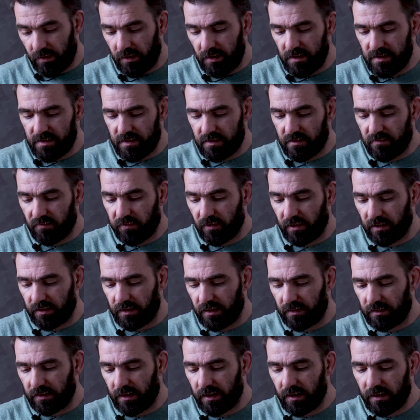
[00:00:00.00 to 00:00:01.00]
30
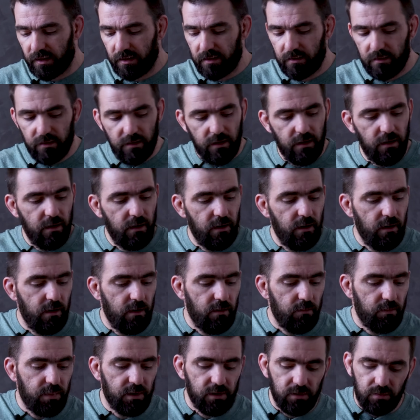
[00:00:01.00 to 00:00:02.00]
Celsius.
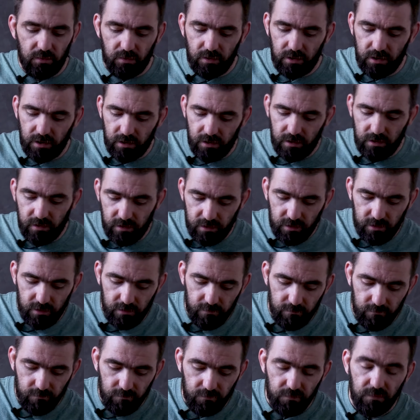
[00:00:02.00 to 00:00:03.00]
Don't
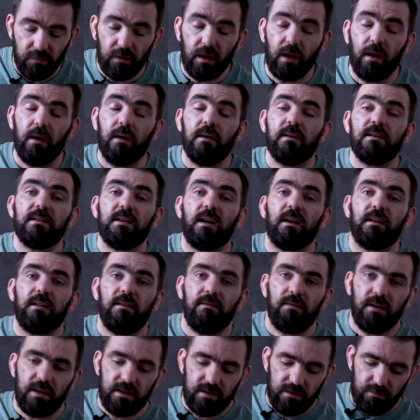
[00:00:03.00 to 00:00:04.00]
overheat the puree
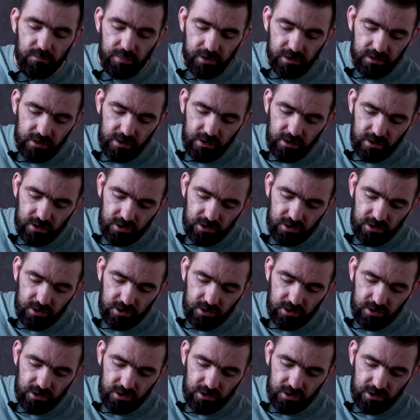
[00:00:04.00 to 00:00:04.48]
because